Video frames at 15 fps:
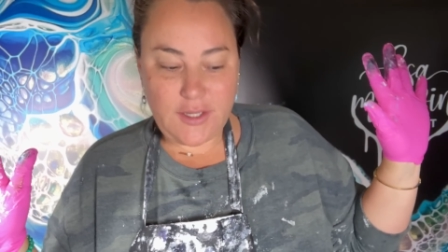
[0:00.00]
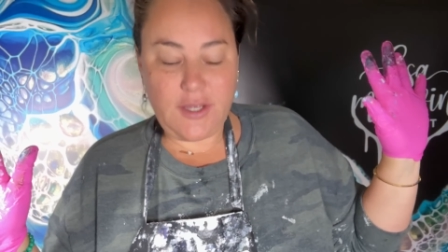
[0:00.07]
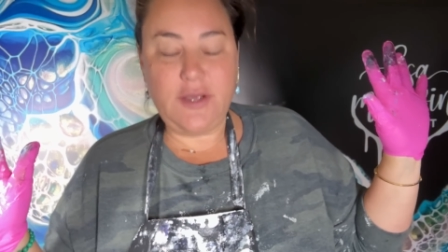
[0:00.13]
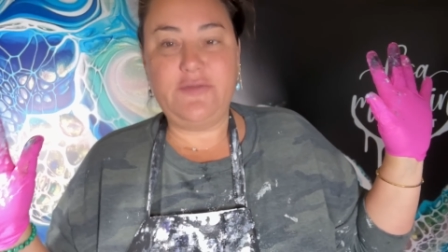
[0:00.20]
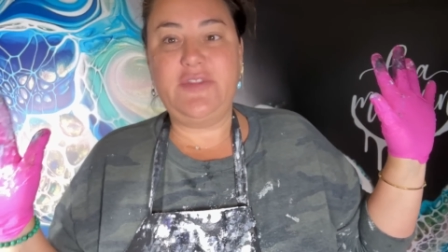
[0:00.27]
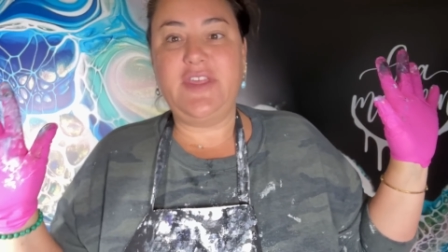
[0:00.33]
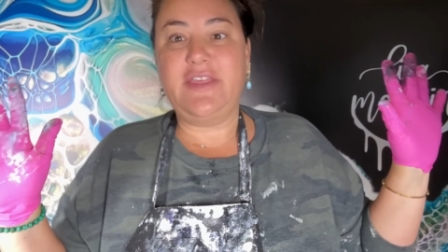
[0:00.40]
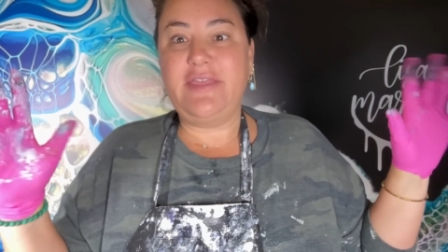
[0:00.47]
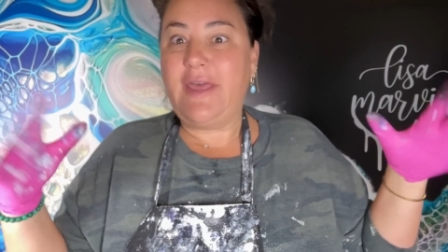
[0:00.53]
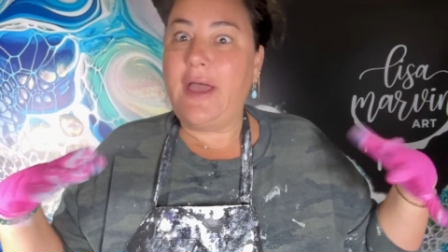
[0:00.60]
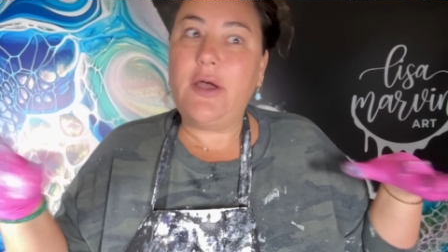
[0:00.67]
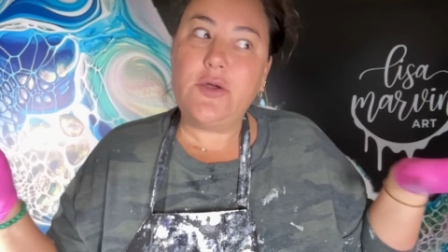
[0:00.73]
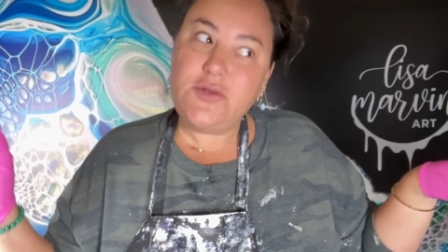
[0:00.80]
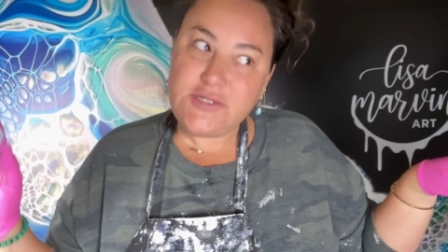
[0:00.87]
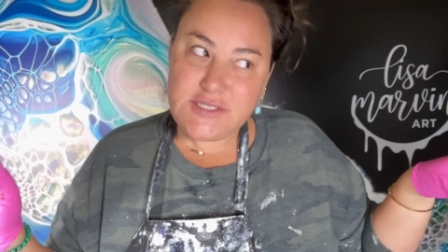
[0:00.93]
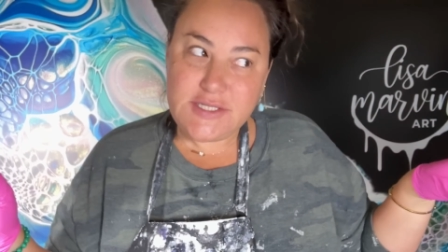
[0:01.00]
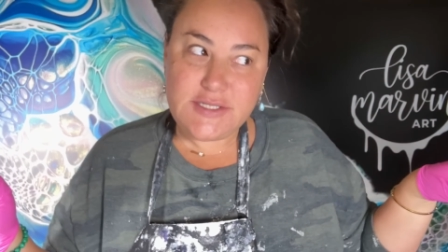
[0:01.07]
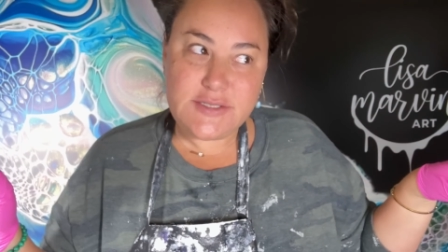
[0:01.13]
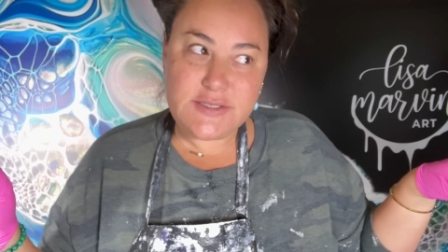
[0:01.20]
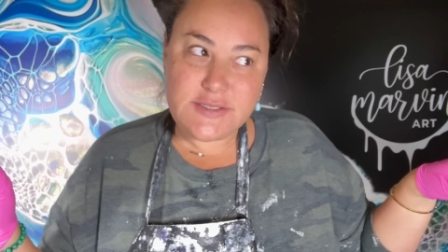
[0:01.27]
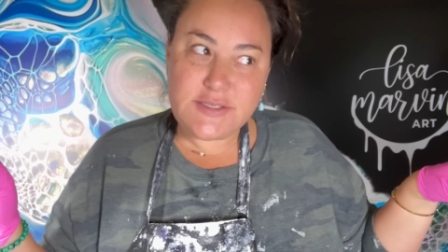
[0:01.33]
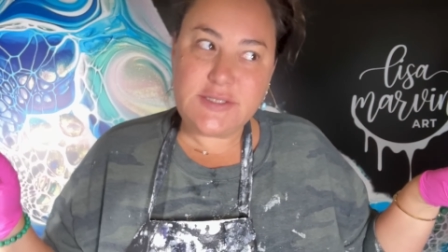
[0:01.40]
of the
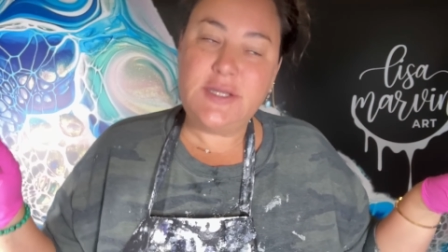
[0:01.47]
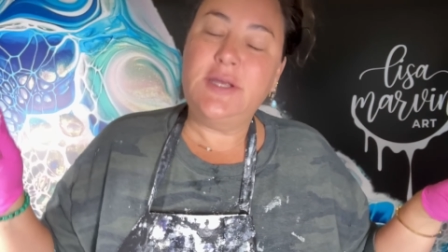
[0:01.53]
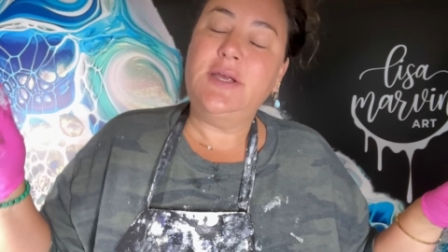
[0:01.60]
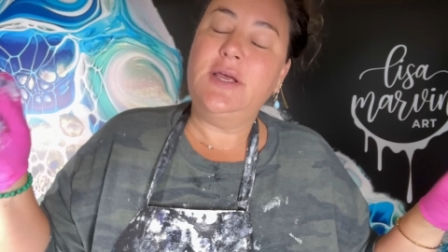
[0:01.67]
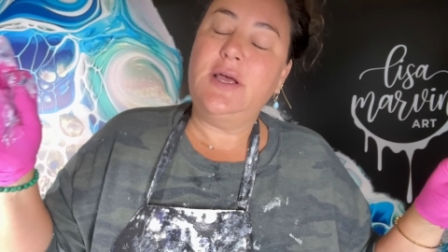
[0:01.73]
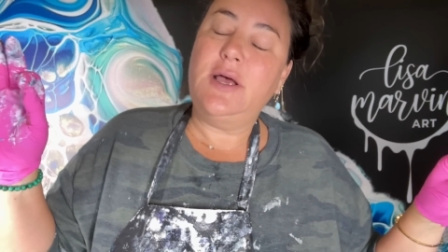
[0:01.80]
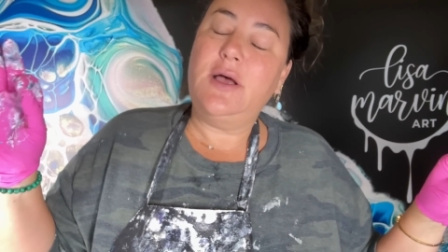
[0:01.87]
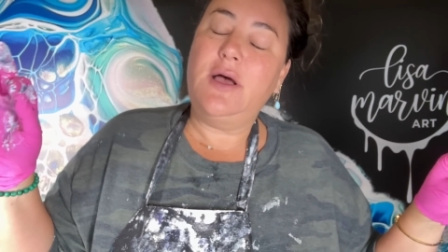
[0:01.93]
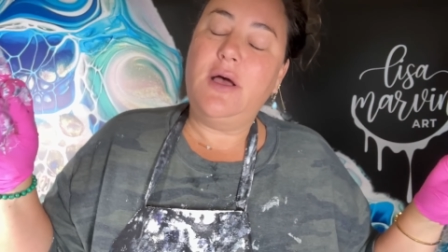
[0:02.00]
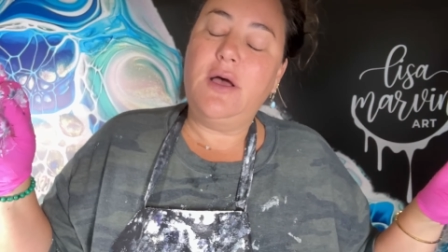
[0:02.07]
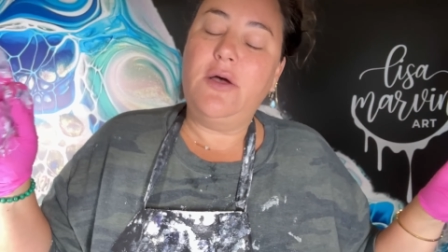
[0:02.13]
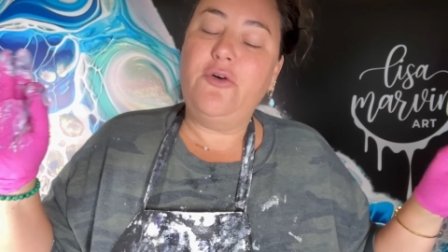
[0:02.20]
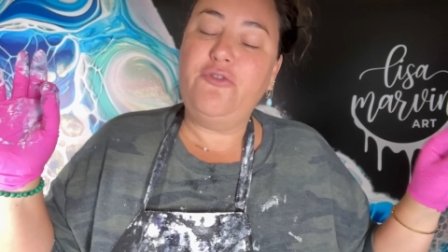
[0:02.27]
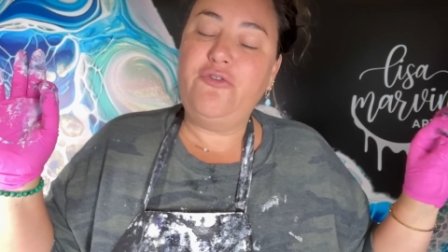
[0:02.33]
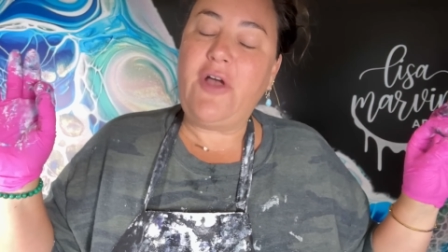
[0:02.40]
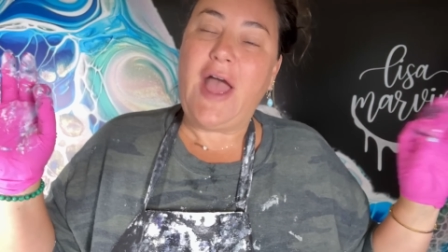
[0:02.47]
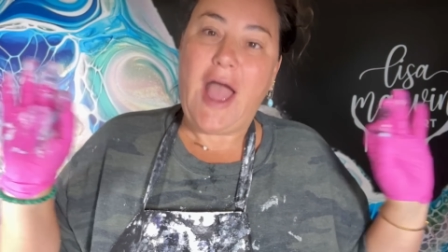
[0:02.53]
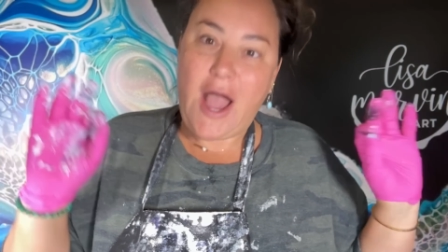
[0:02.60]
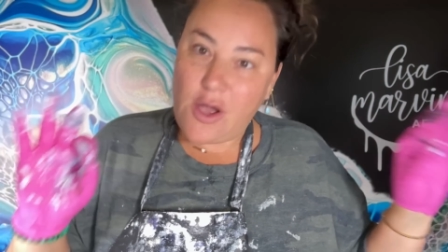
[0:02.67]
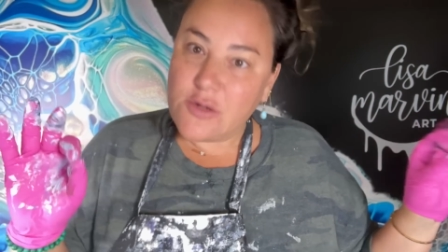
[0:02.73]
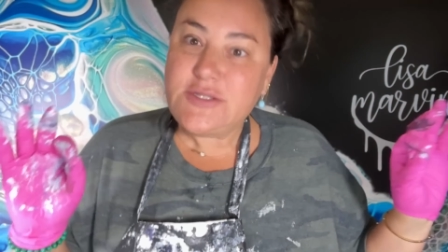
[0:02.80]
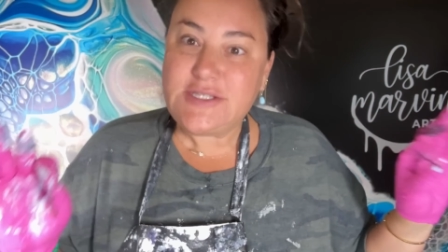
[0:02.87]
thousands of
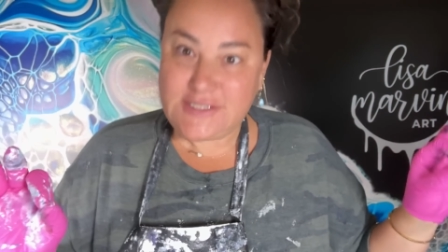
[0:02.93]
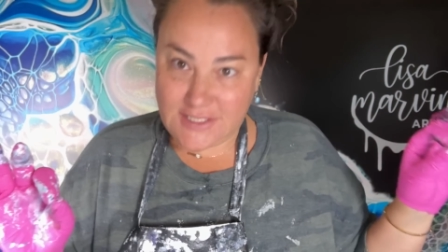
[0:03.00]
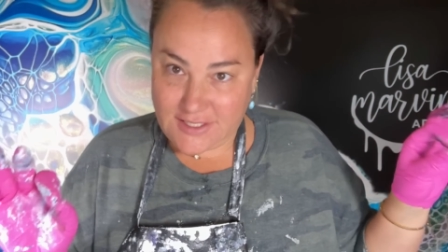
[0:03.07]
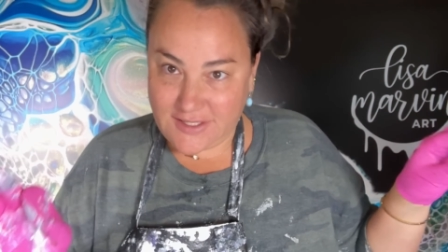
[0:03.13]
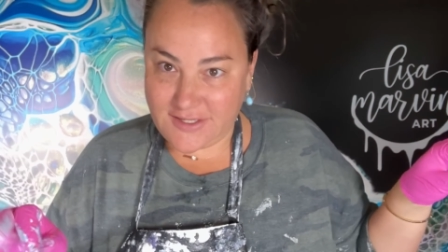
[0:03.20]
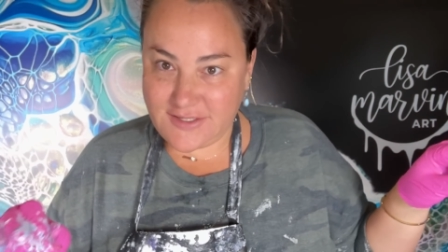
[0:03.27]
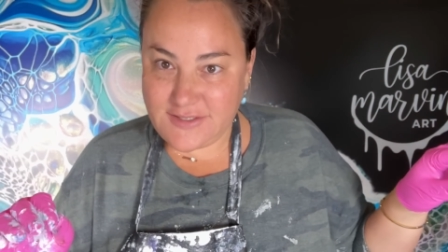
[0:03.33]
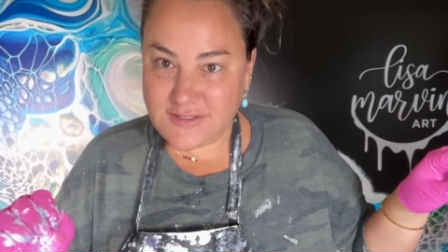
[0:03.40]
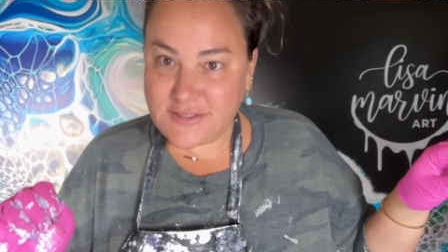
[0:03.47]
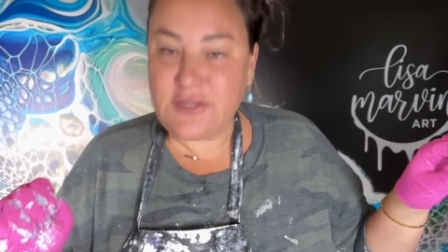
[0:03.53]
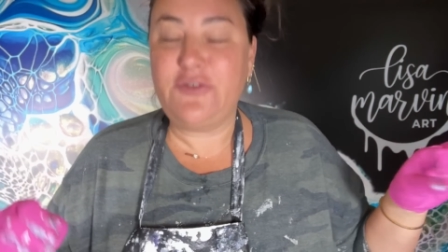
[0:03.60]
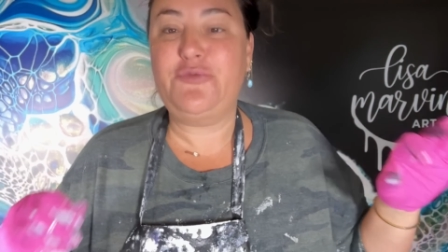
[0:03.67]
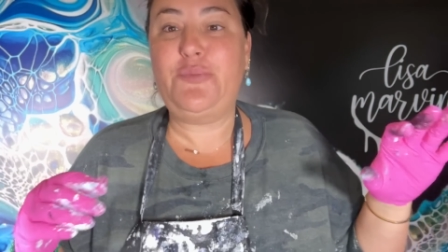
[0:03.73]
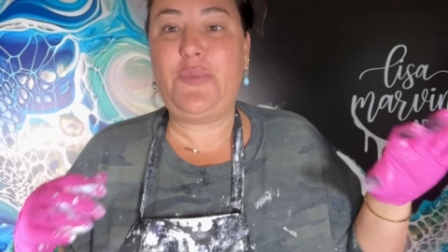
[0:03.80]
ounces of